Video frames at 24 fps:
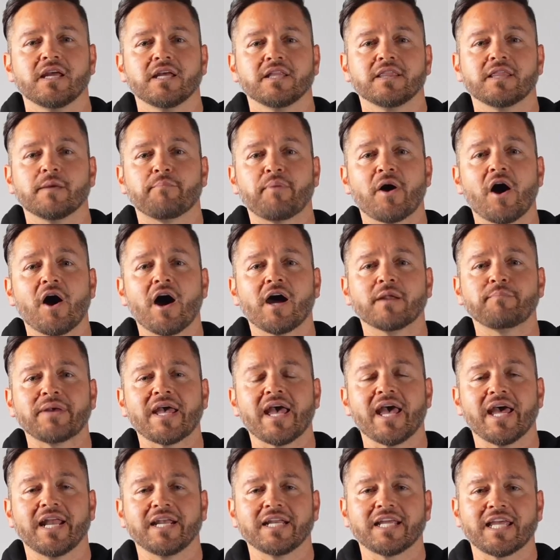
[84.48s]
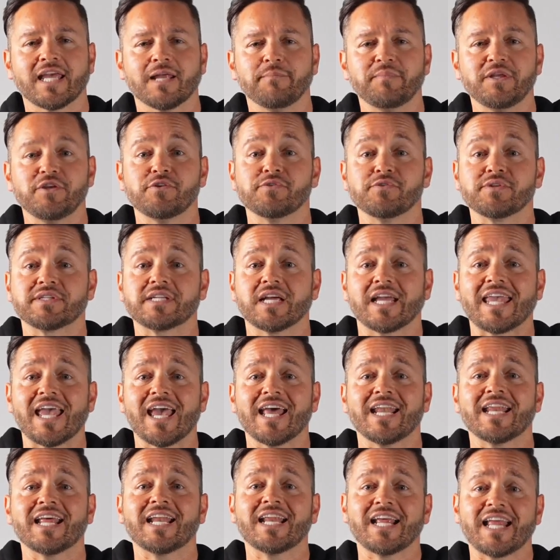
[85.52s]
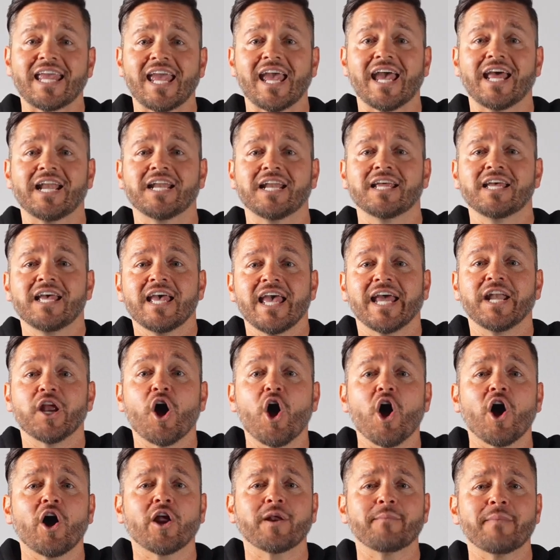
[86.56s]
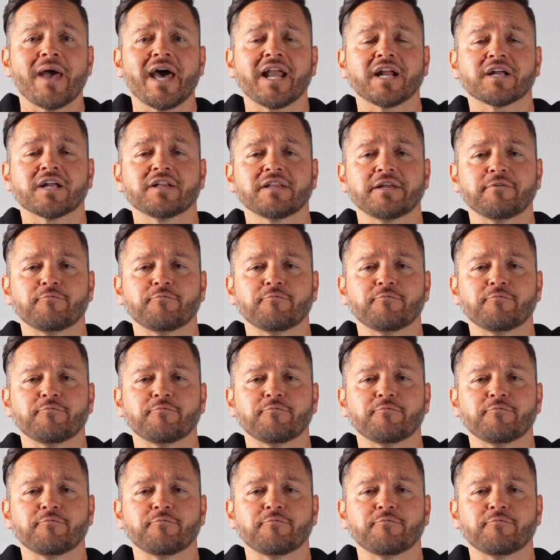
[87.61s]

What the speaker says: The podpen can be used again and again and automatically